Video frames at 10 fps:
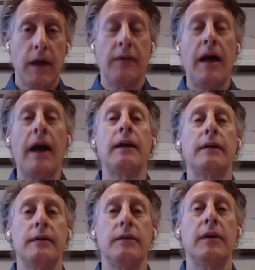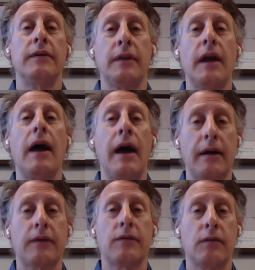And that is an
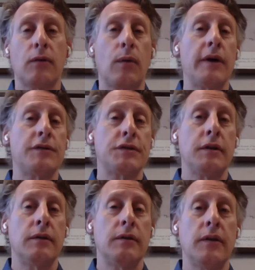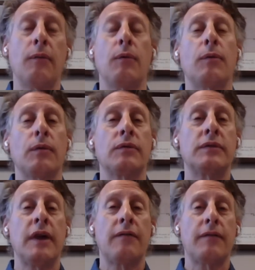excellent question that we will
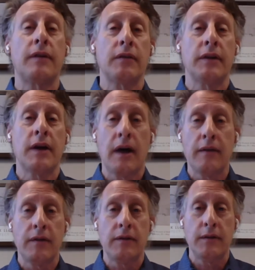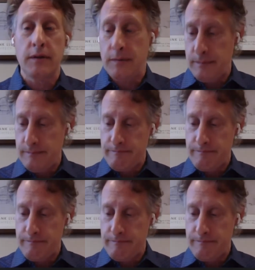definitely dive into.